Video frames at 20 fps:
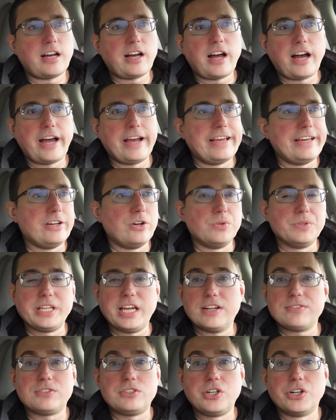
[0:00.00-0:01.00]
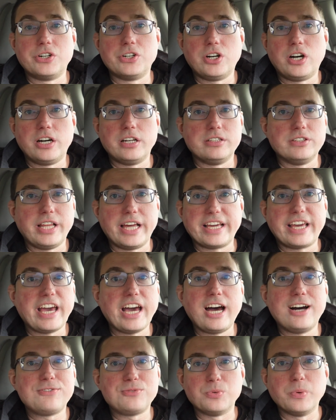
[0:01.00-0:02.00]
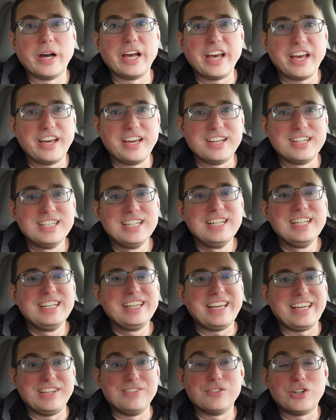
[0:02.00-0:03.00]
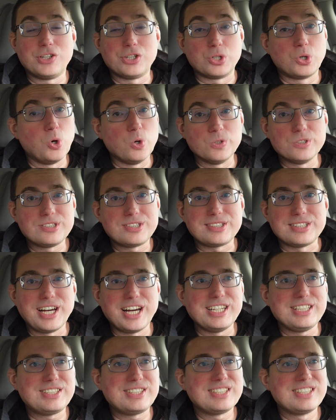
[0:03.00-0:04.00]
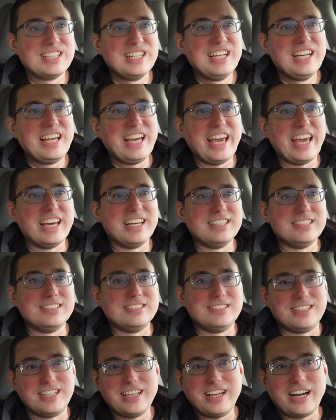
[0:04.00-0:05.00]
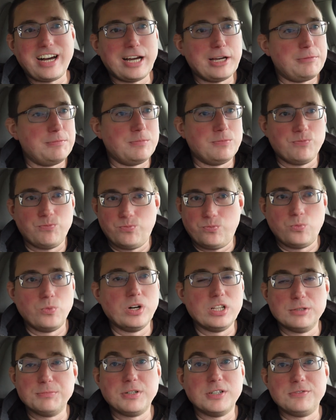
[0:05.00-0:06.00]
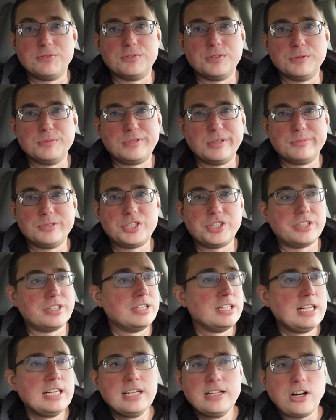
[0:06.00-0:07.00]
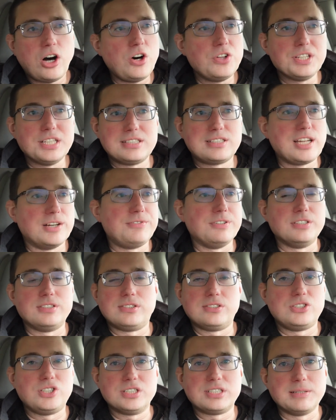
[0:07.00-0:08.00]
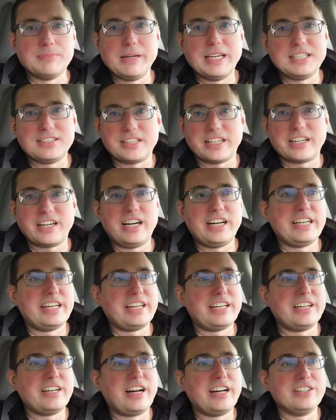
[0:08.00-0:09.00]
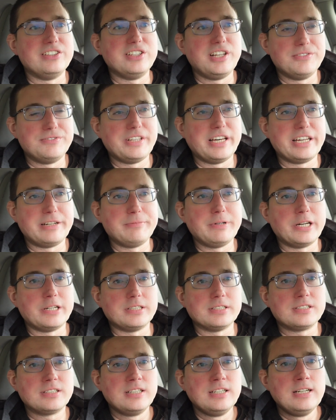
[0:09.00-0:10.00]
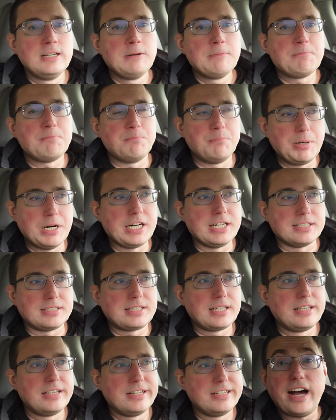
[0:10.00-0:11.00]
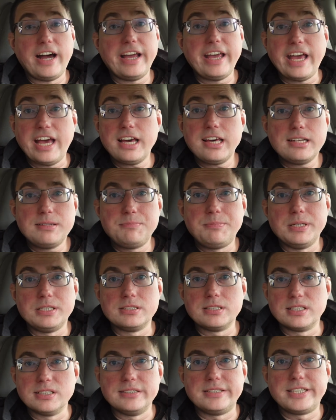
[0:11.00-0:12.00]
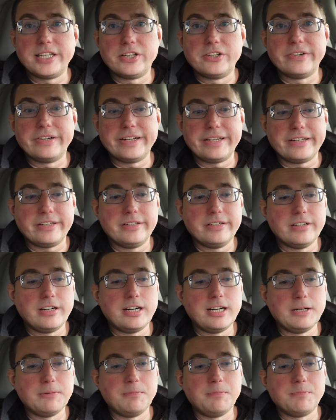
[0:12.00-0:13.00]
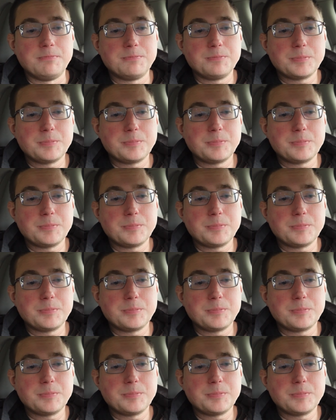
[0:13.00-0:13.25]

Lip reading: I only have to turn on like halfway, even on the coldest nights, and I'm well above room temperature. All that stuff is just amazing. I love that about it. But I had been considering, you